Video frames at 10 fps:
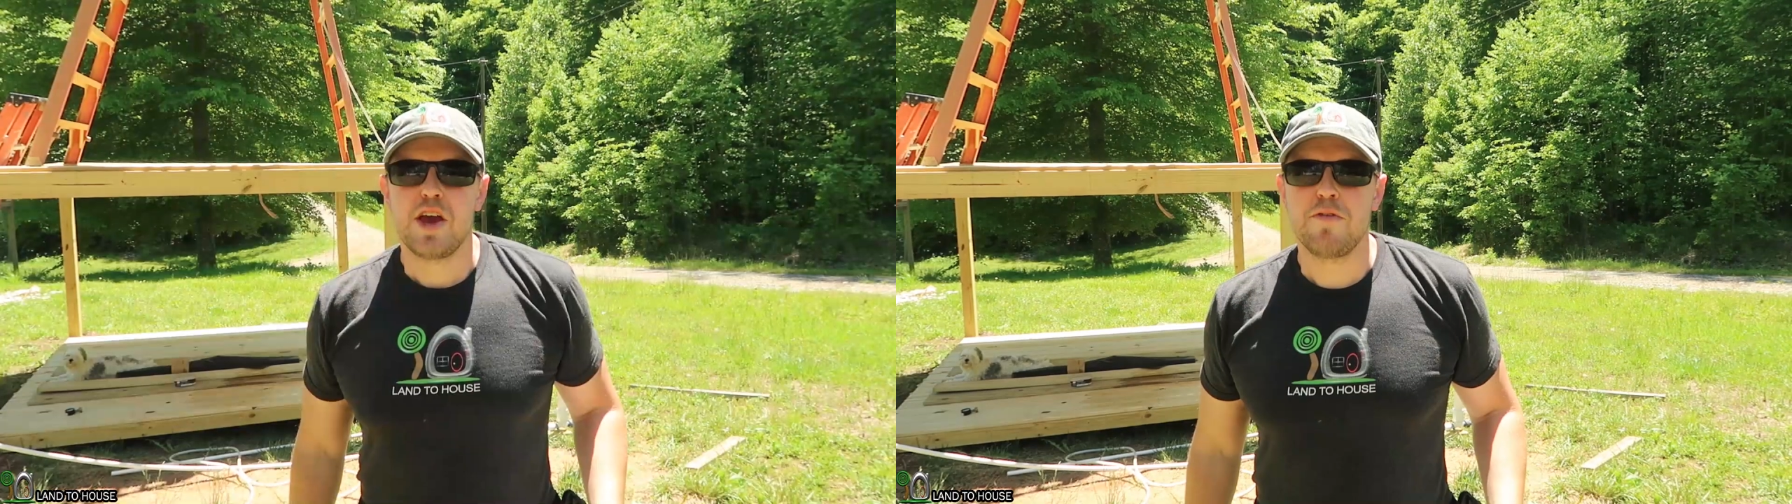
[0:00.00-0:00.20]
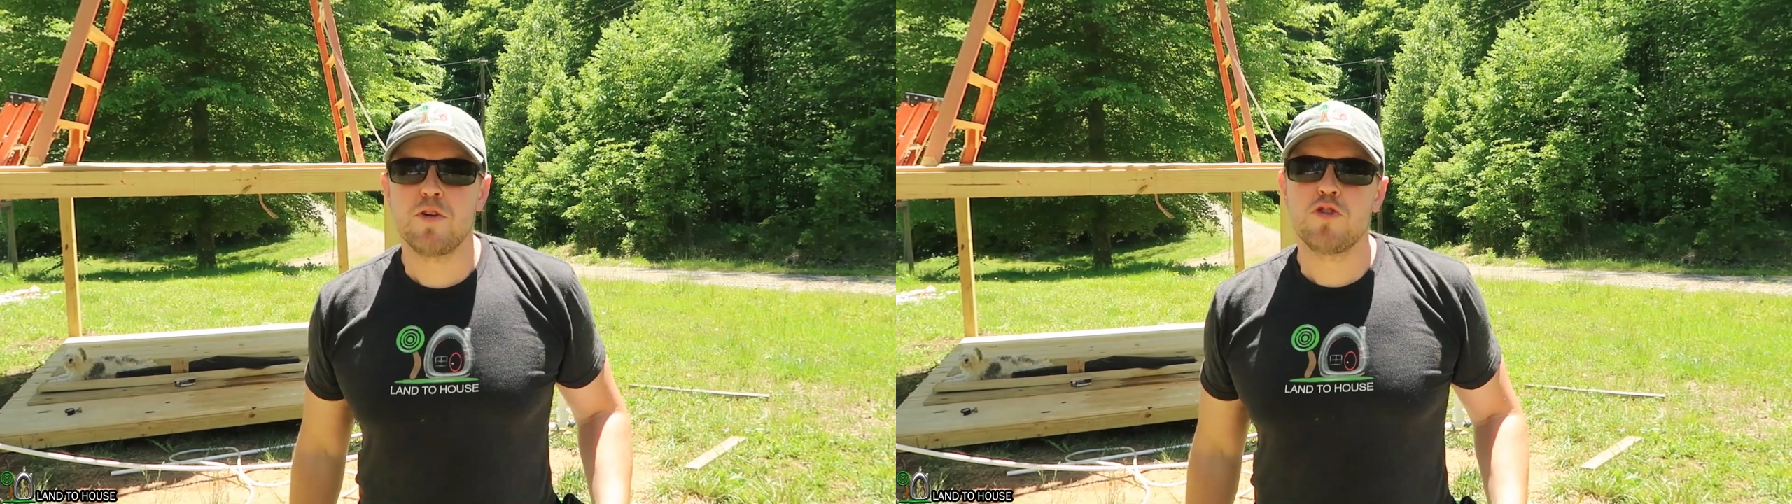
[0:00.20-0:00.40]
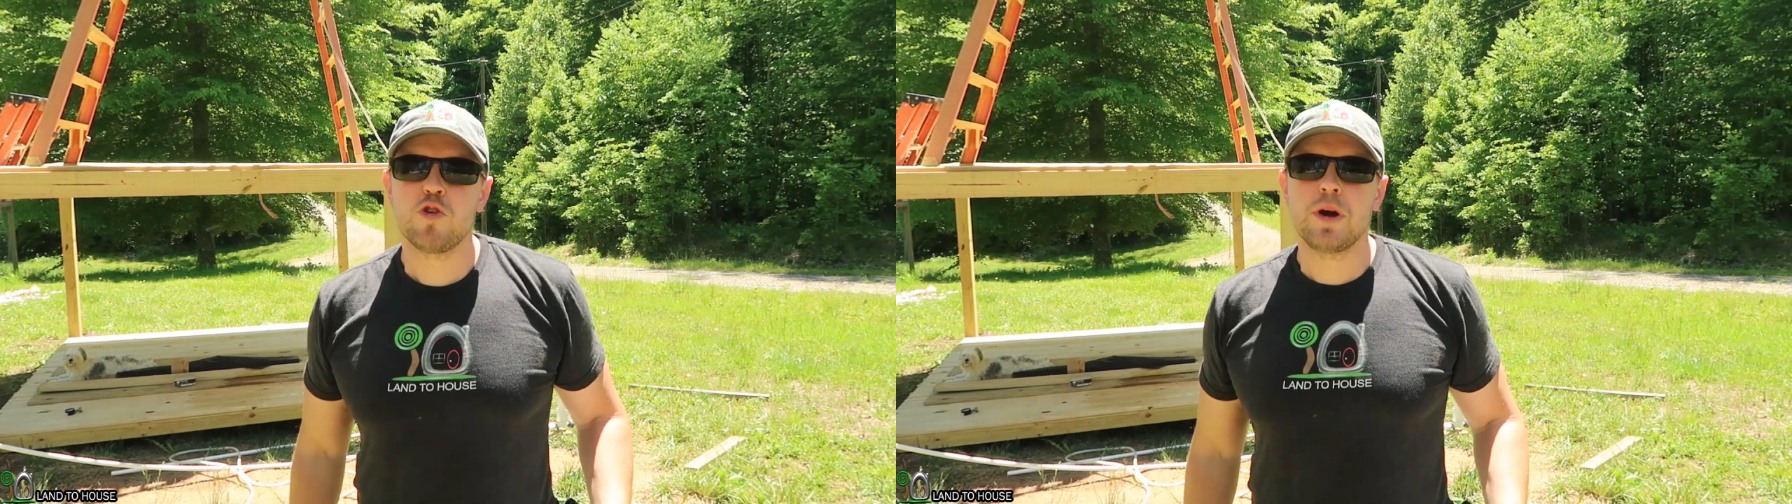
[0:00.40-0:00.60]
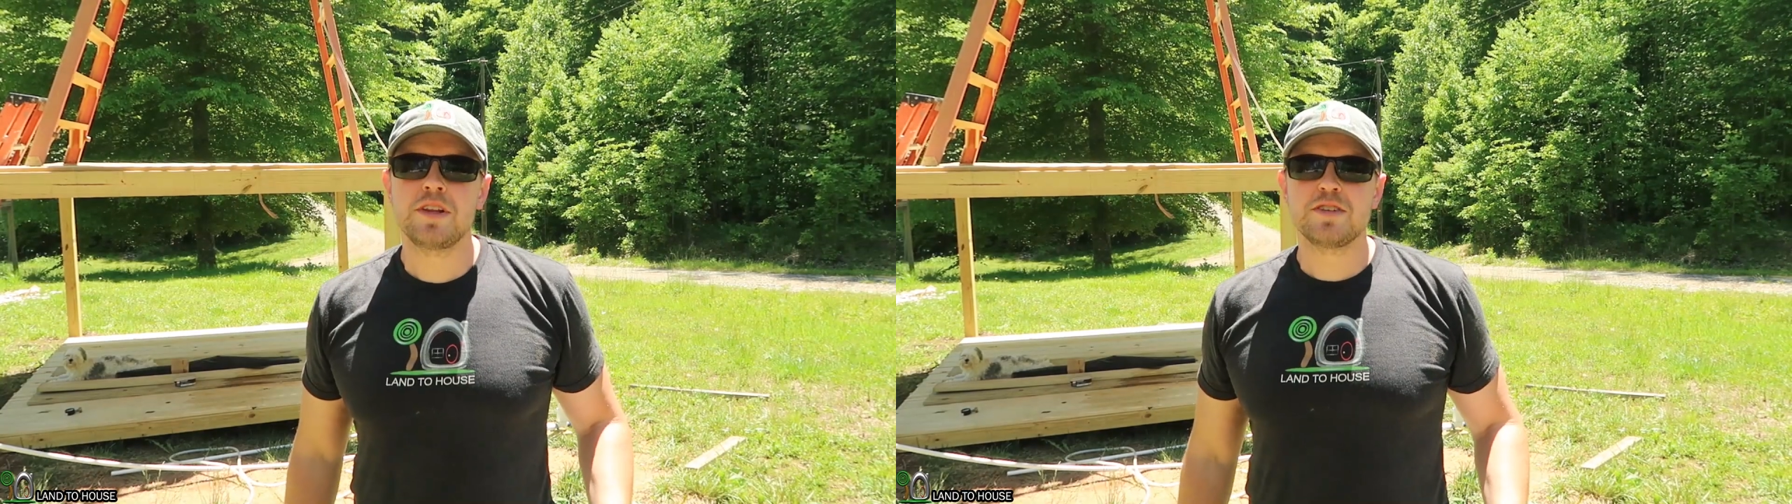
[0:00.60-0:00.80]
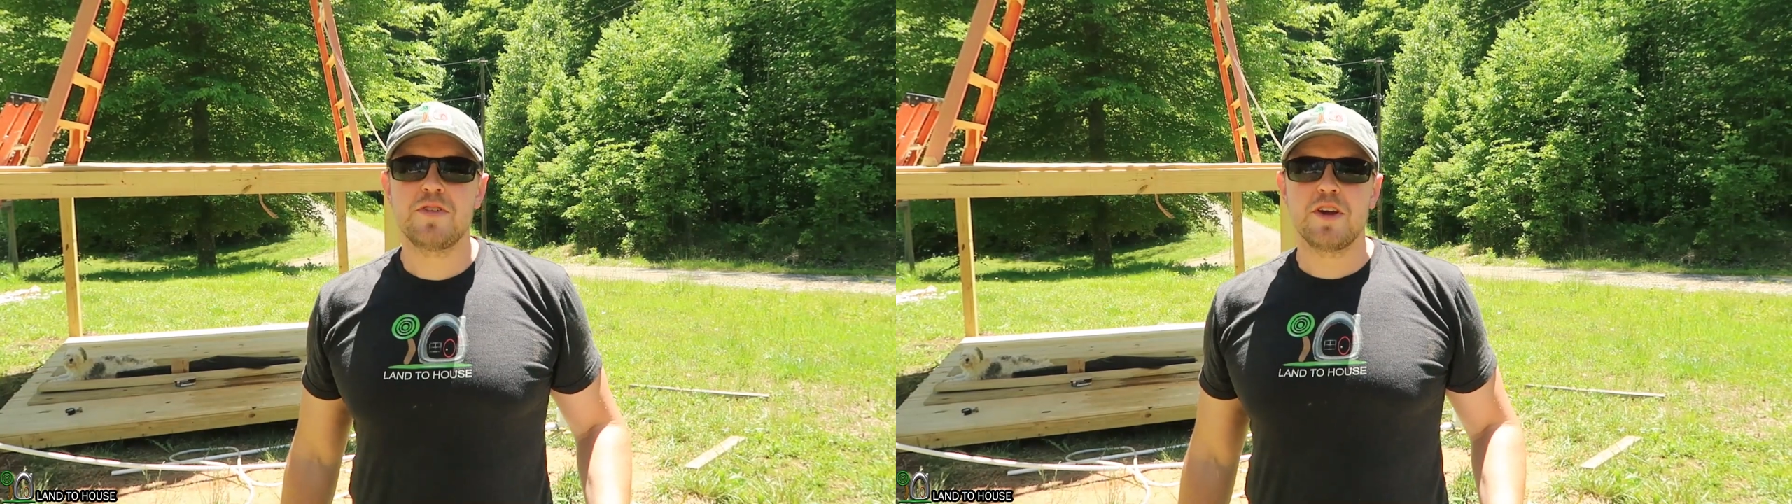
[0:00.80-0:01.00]
If you're
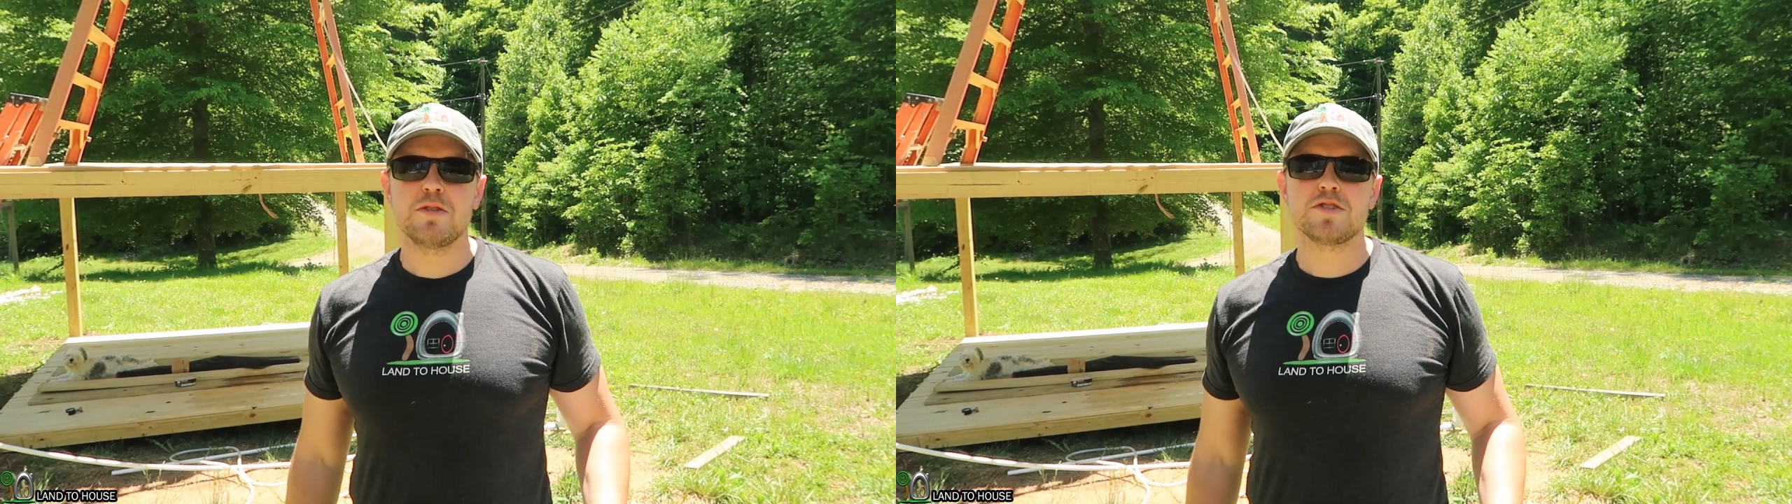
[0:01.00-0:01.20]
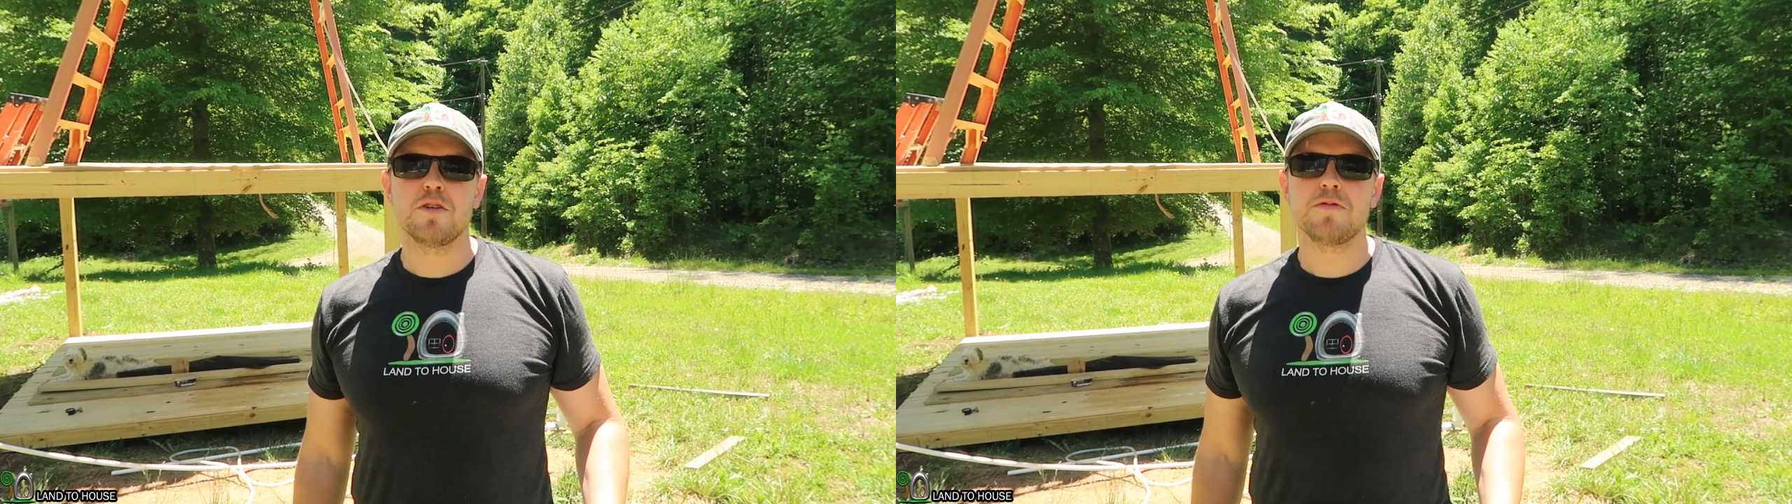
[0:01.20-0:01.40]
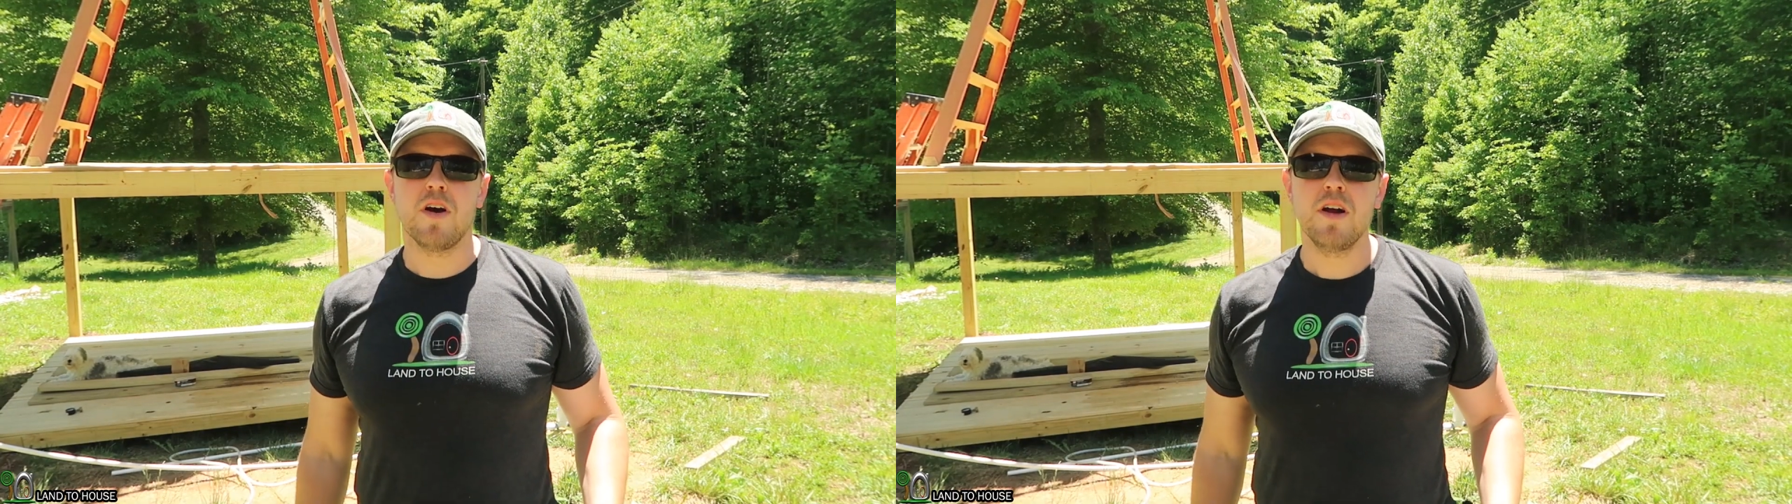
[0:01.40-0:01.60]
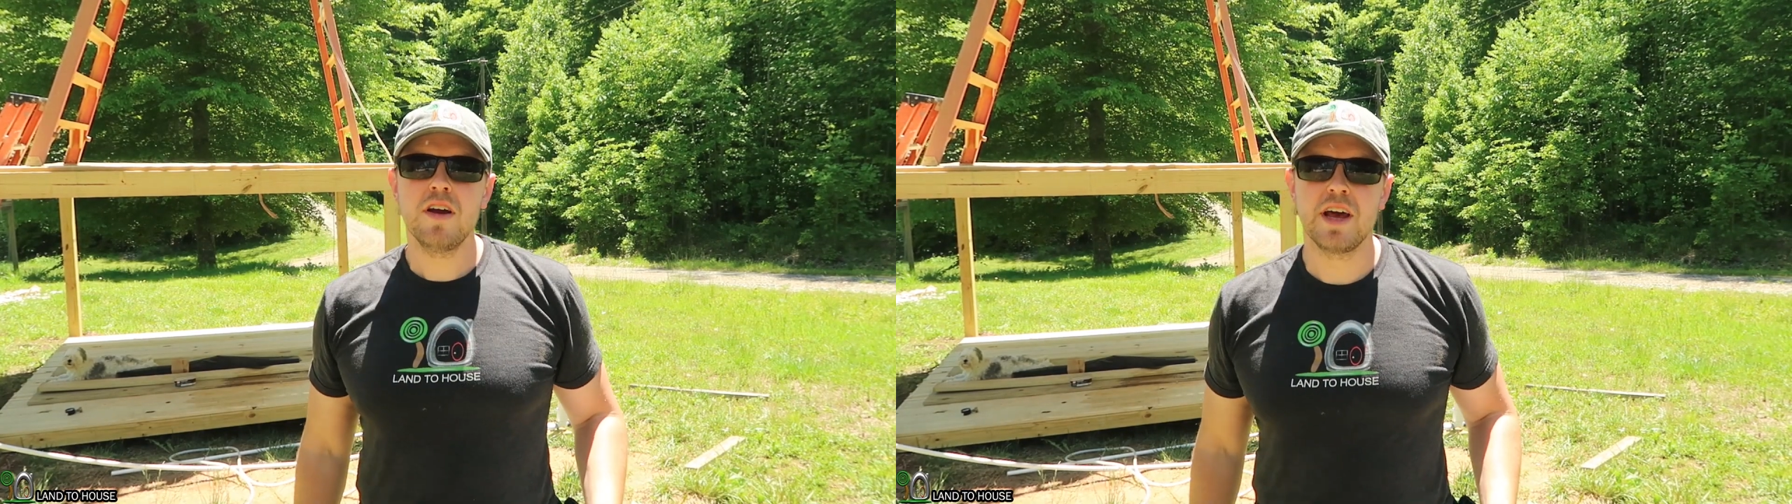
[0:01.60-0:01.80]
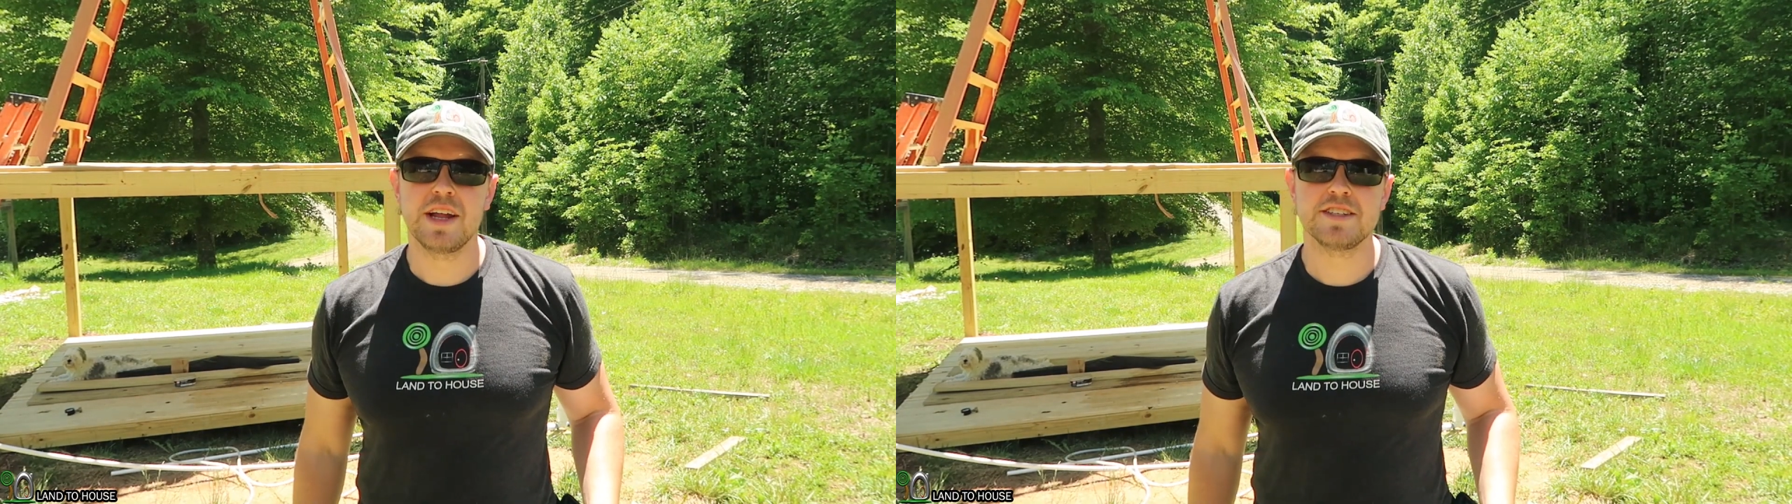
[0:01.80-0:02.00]
enjoying this video so far
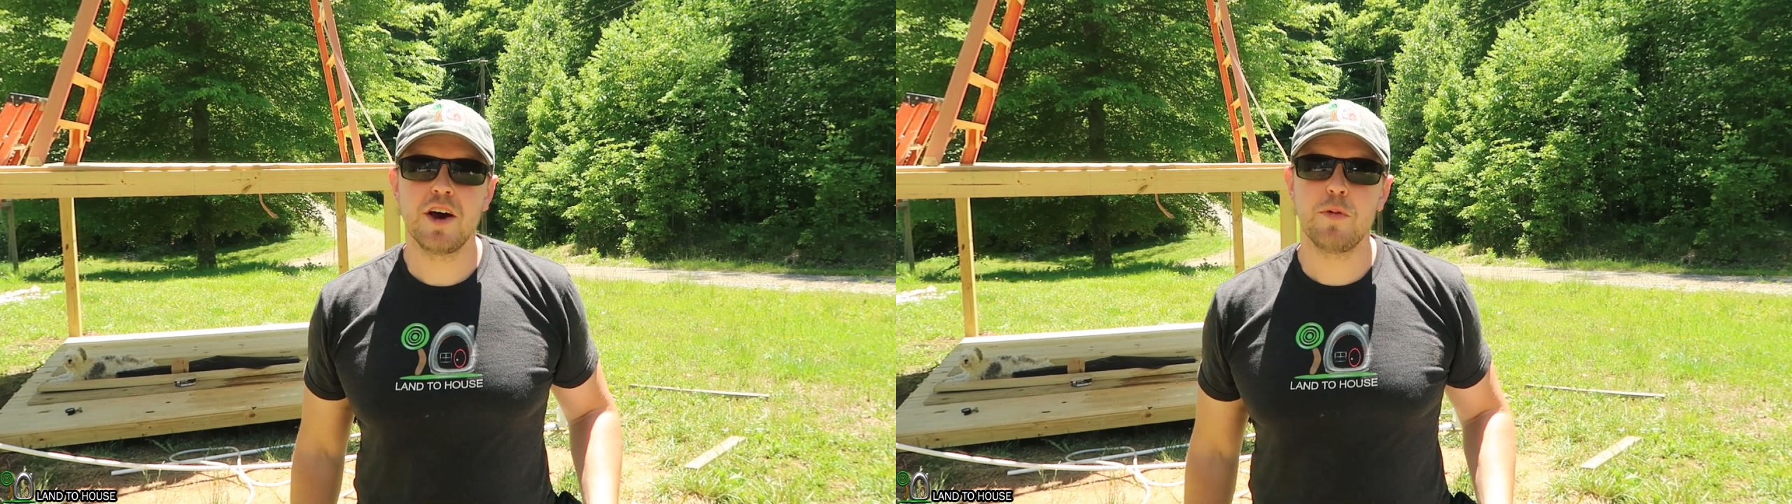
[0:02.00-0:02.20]
and it's